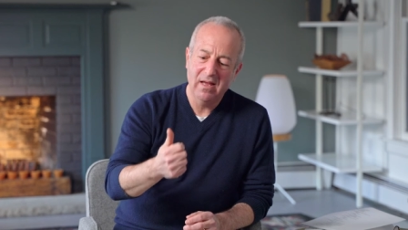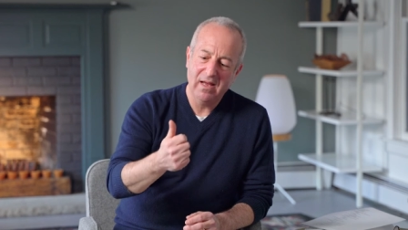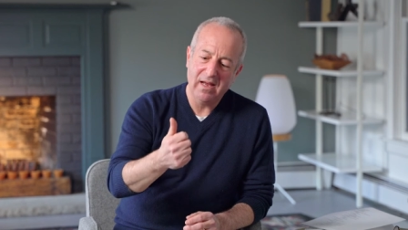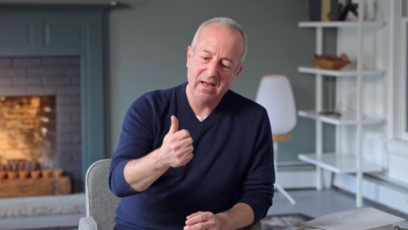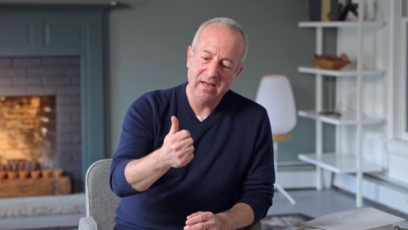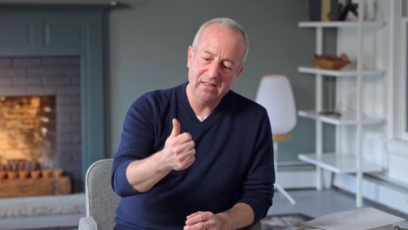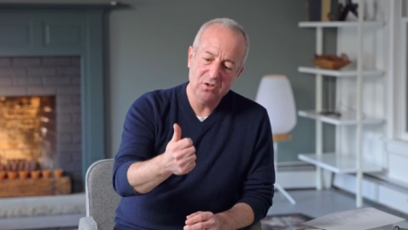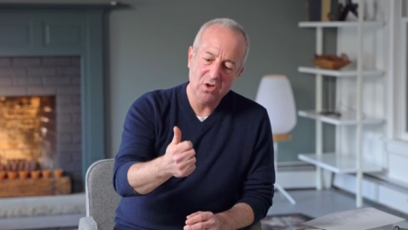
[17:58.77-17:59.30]

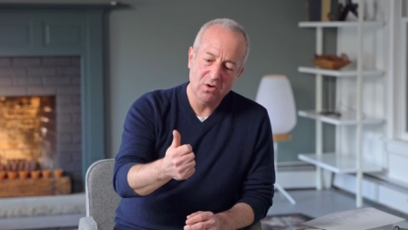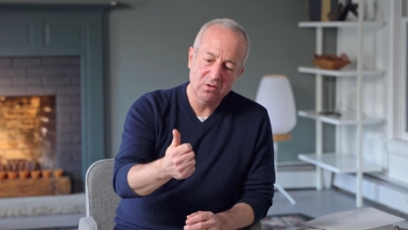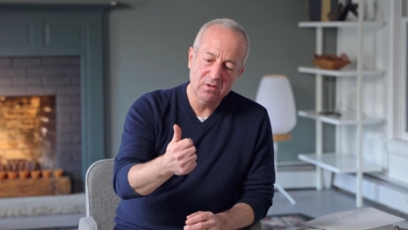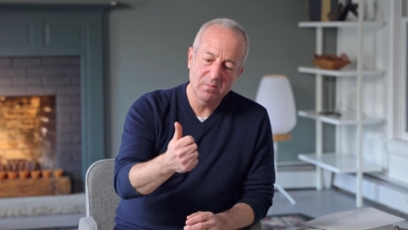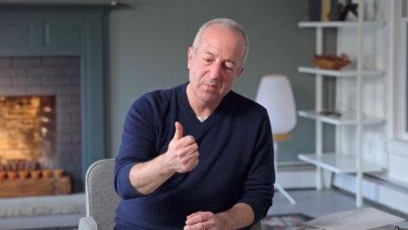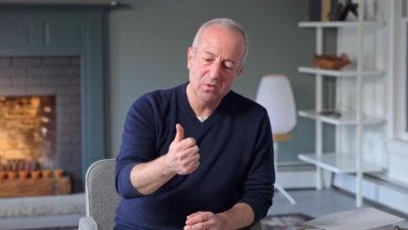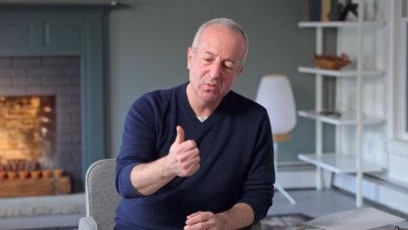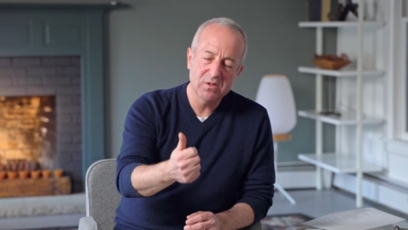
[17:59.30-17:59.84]
I told
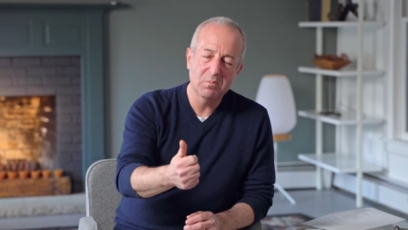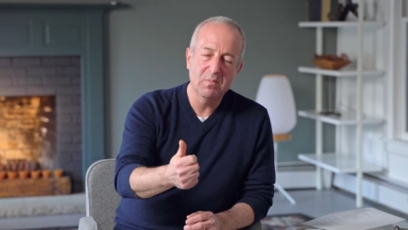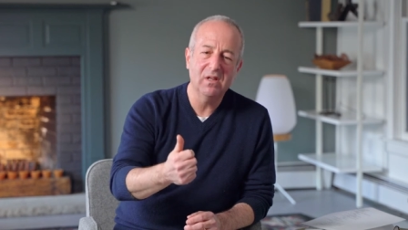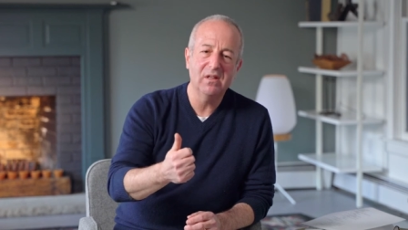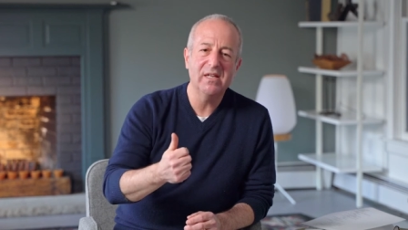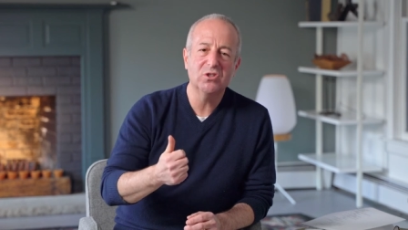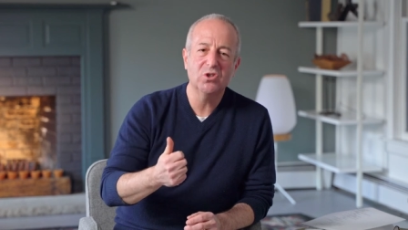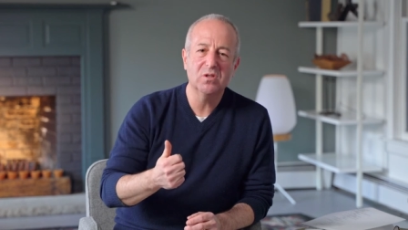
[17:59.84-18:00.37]
him it was
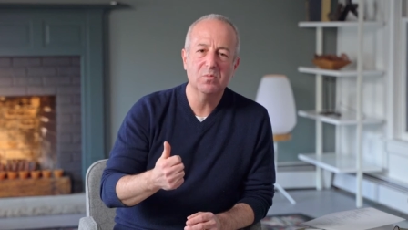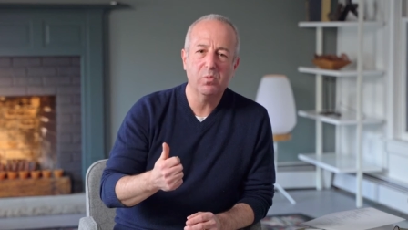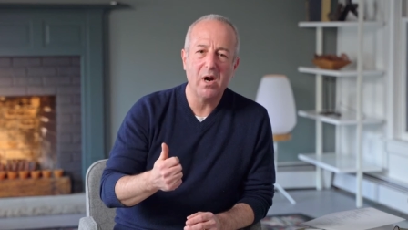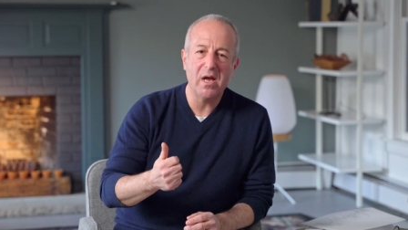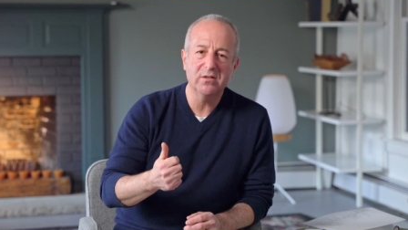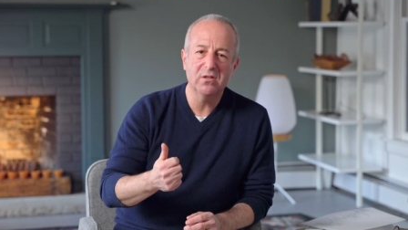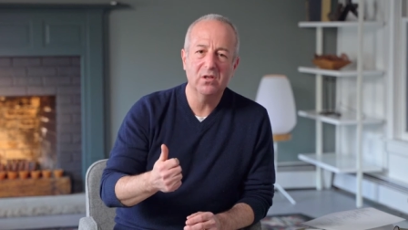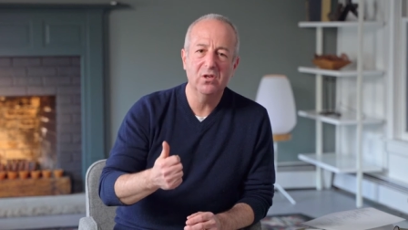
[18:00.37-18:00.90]
malicious
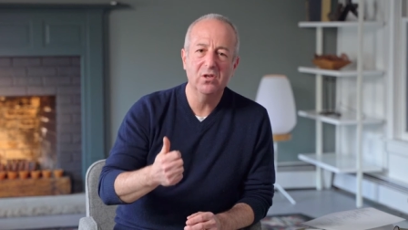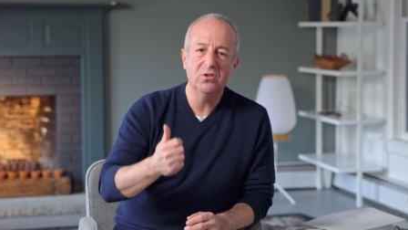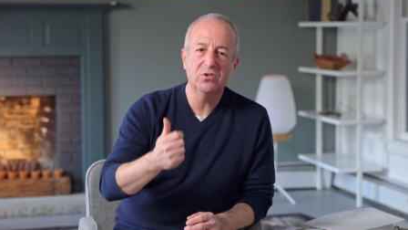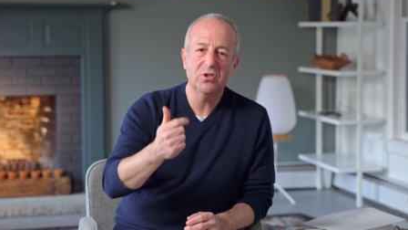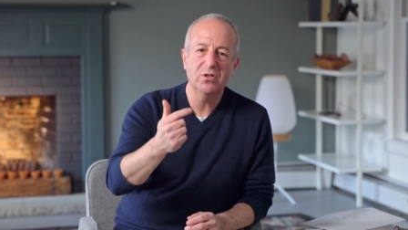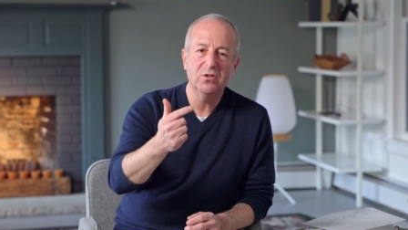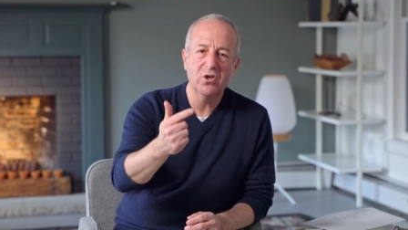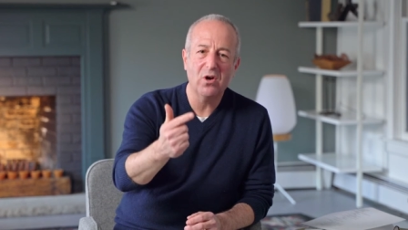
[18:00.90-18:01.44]

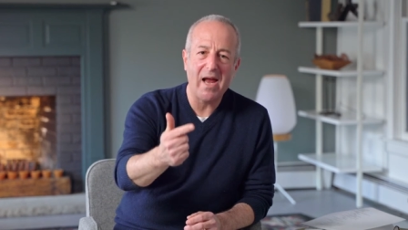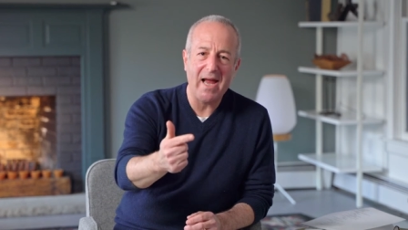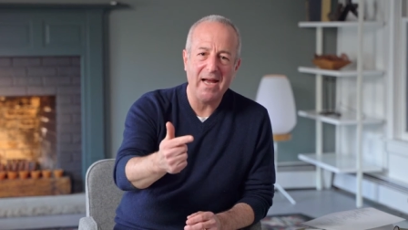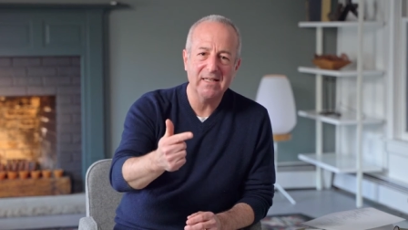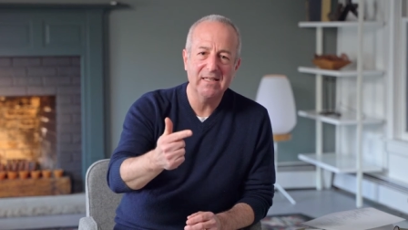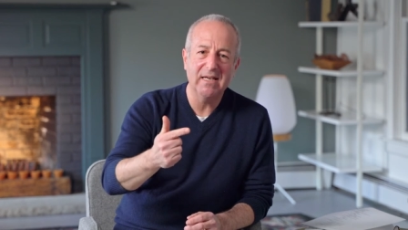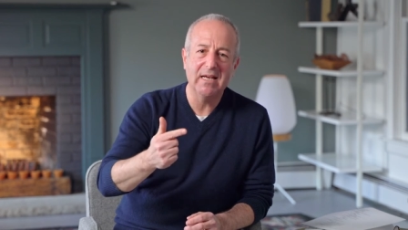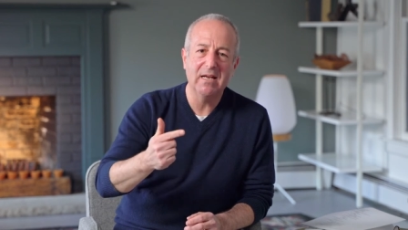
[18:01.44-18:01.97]
prosecution. You're
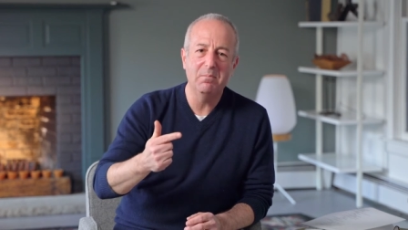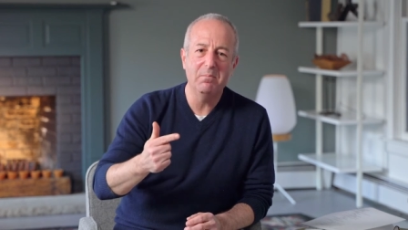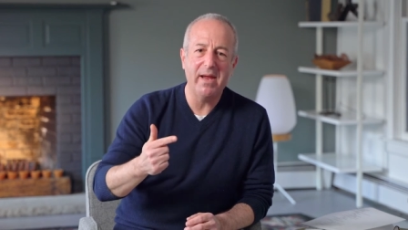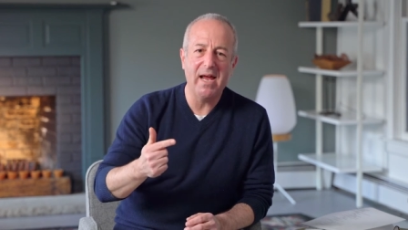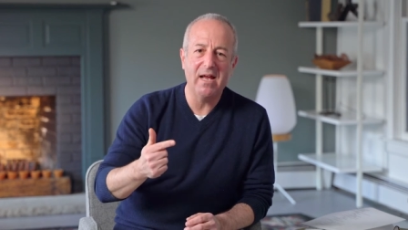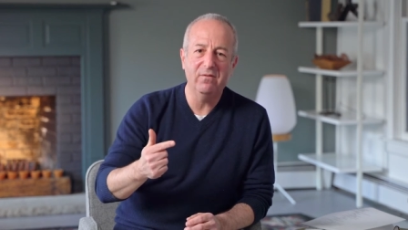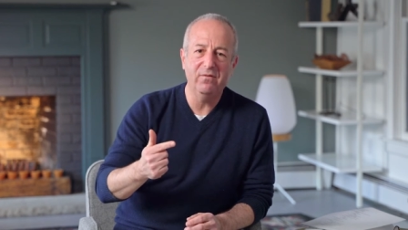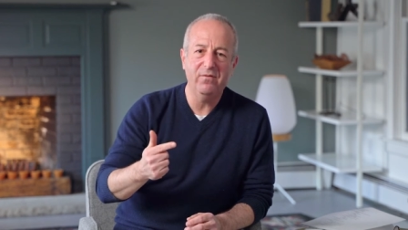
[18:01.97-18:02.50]
acting in
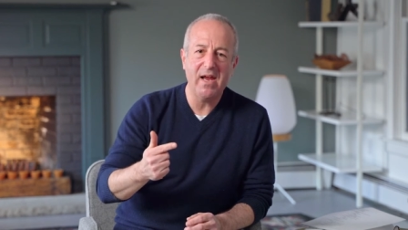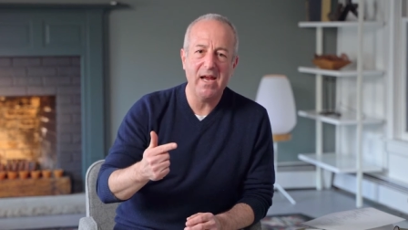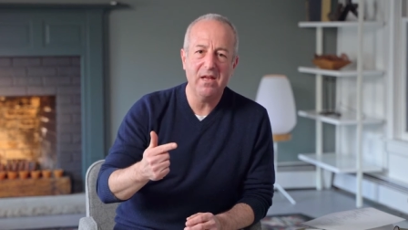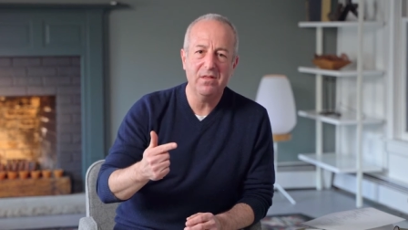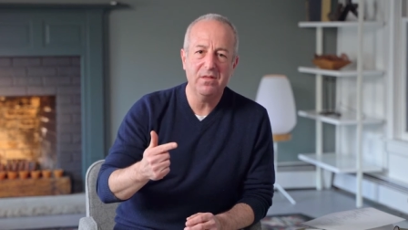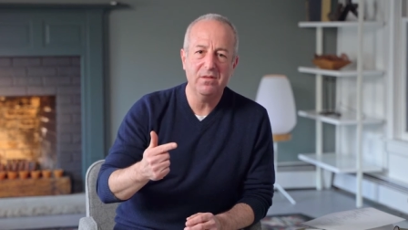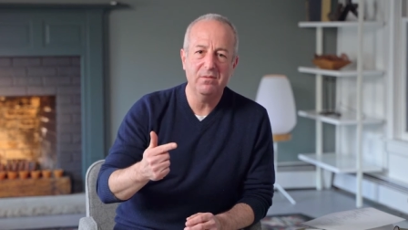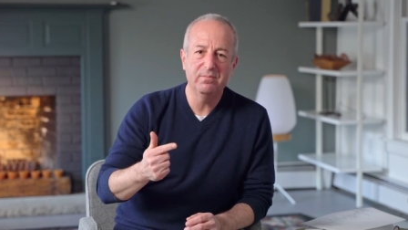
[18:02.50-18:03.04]
bad
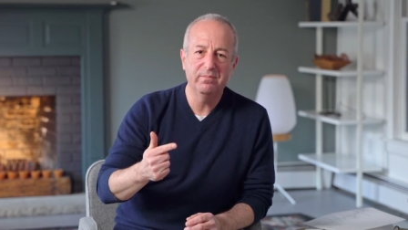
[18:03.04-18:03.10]
faith.